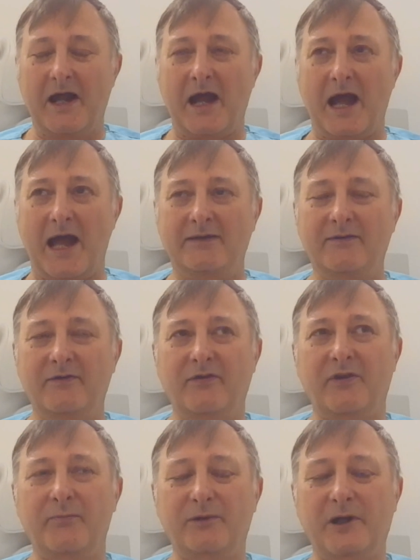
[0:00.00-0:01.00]
And
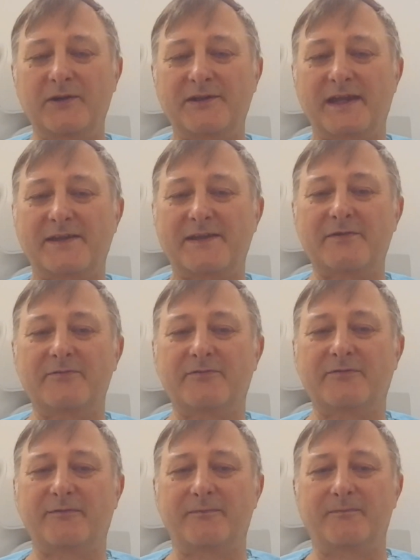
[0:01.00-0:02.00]
the process of
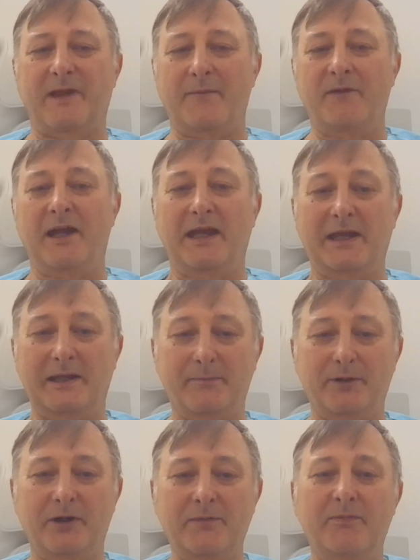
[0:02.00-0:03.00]
making an
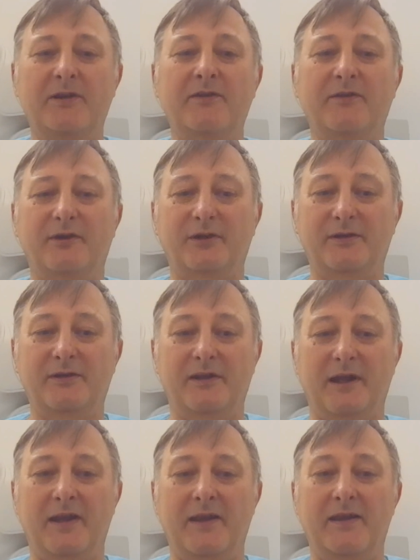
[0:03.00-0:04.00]
appointment
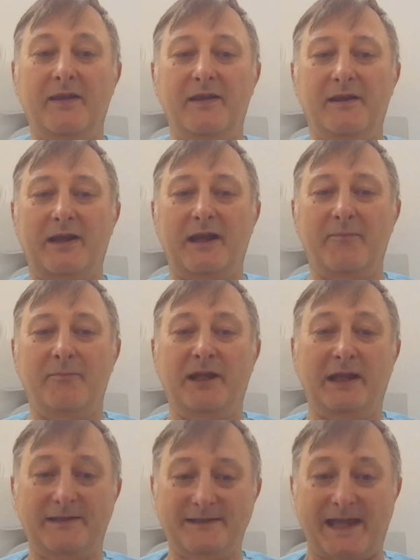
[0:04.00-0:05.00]
and being
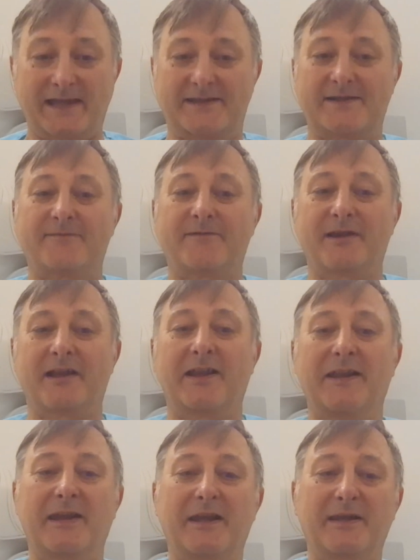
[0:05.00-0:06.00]
assessed for the
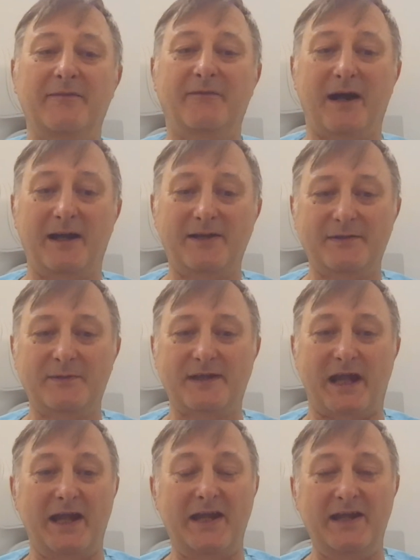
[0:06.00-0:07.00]
Lenire device, was
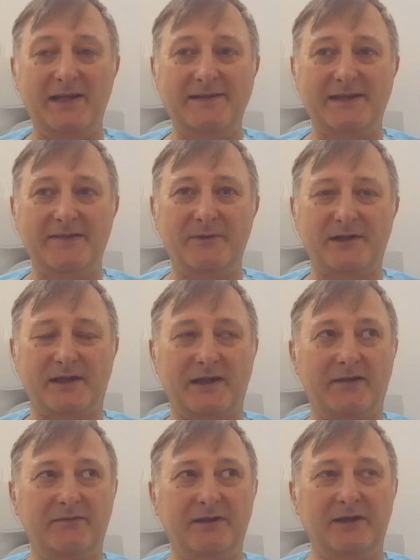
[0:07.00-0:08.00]
that easy? Was
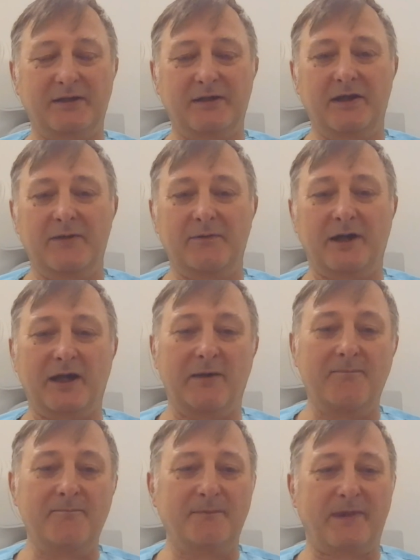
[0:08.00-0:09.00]
it a
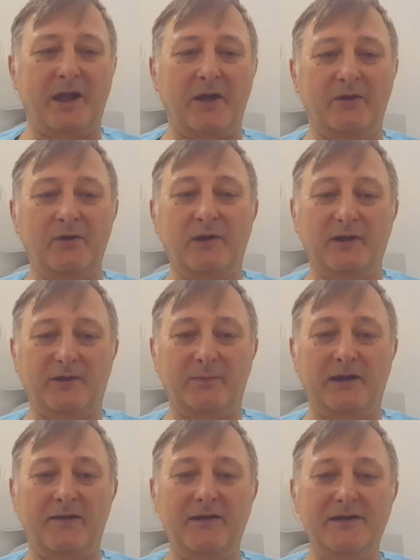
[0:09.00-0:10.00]
good
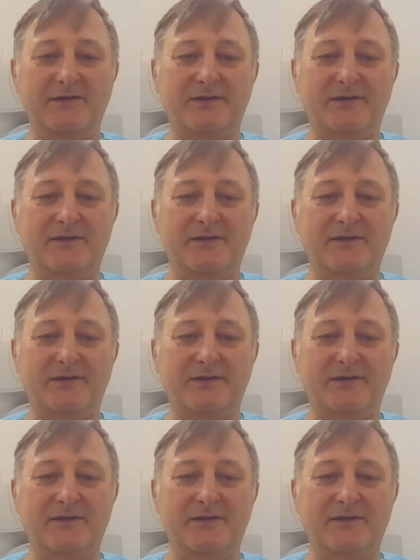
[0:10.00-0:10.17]
experience?